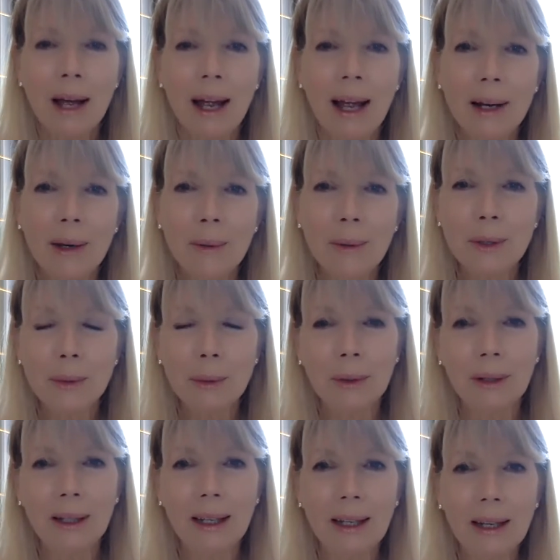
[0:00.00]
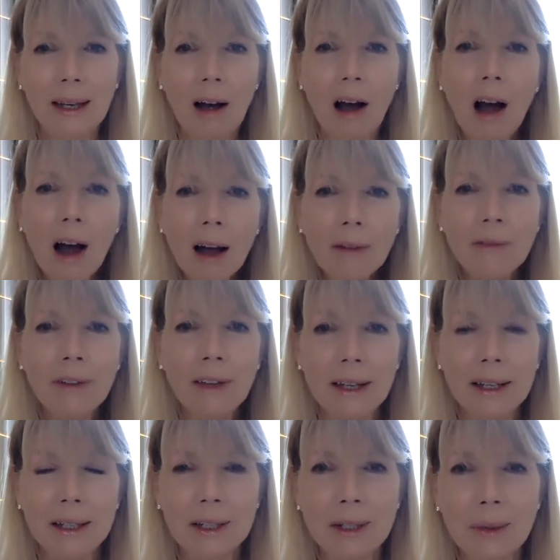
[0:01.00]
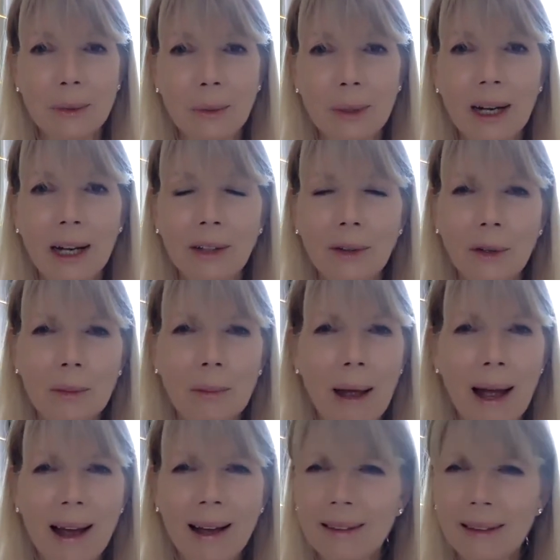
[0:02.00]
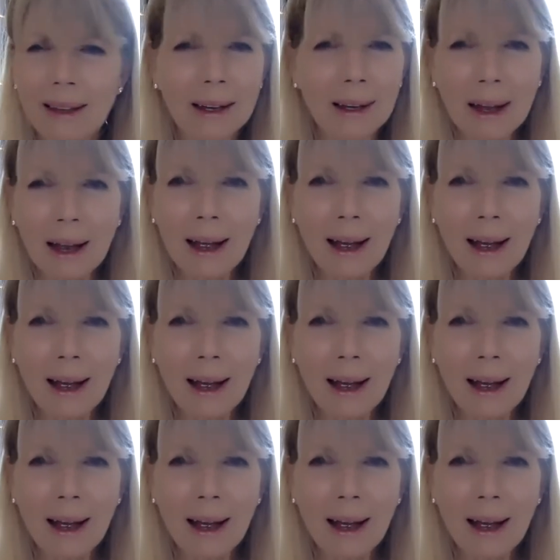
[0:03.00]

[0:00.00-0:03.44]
And it was really obvious when I look back, like,